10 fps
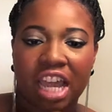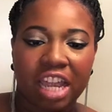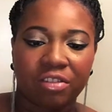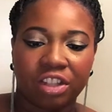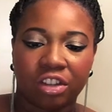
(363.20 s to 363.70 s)

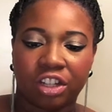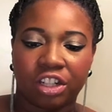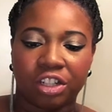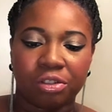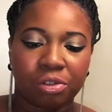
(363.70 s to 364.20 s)
Even though they're
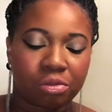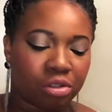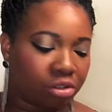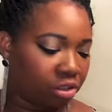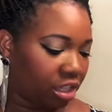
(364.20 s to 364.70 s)

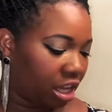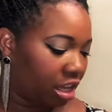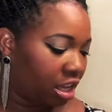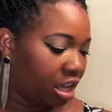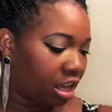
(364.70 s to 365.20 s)
neutrals,
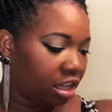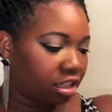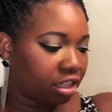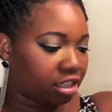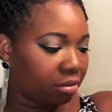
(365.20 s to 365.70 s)

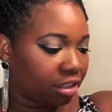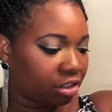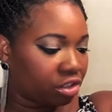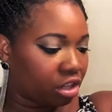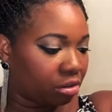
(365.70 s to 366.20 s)
they seem like they'll
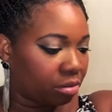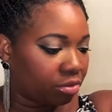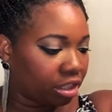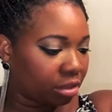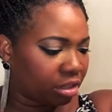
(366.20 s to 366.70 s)
show up
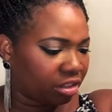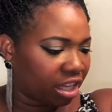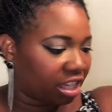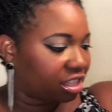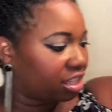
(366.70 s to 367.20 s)
really well.
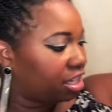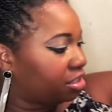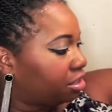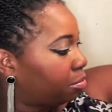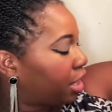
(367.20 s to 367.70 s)
Yeah, see
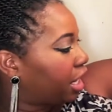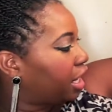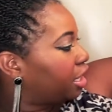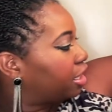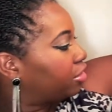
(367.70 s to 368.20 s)
there's the
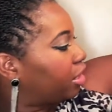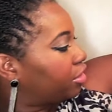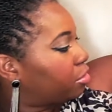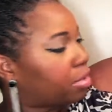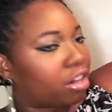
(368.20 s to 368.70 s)
pink right
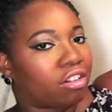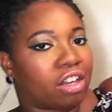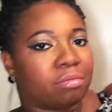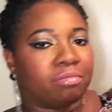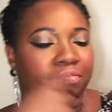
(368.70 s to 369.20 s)
there on my
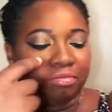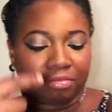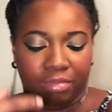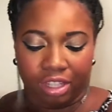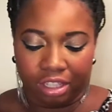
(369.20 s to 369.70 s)
arm.
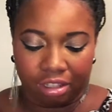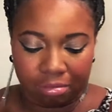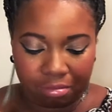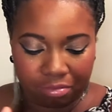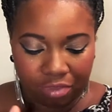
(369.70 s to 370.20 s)

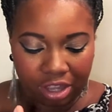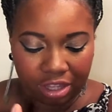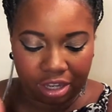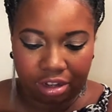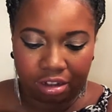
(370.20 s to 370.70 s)
Right
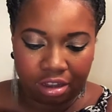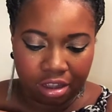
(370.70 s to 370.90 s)
there.